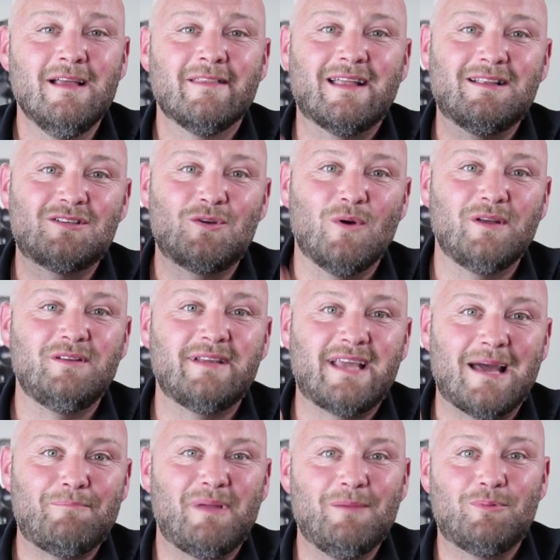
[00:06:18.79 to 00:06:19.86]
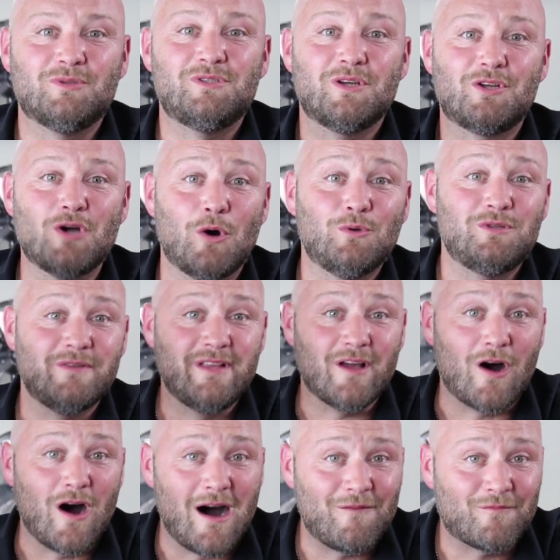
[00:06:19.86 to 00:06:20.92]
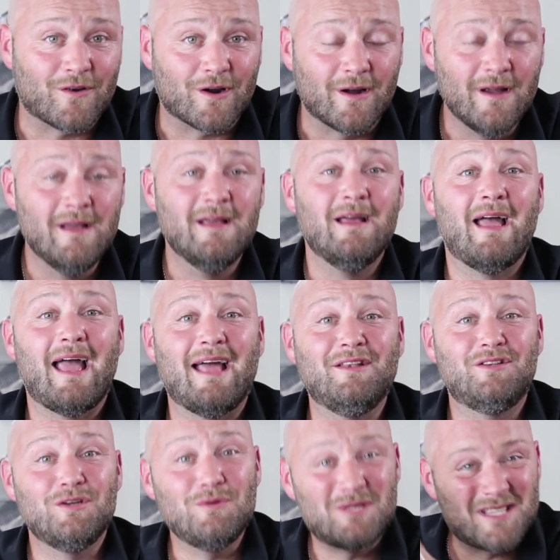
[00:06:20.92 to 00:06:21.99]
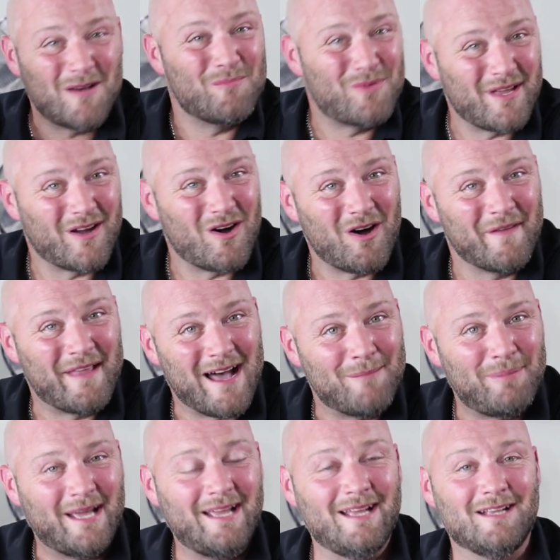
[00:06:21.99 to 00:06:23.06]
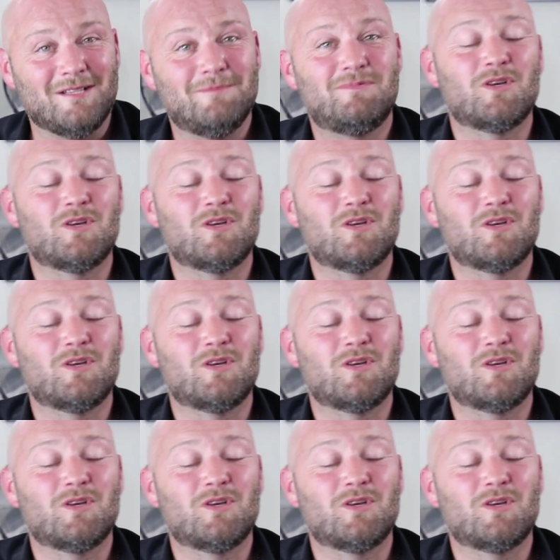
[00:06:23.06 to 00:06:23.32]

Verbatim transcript: that is going to get people to go to the offer and do something on that page.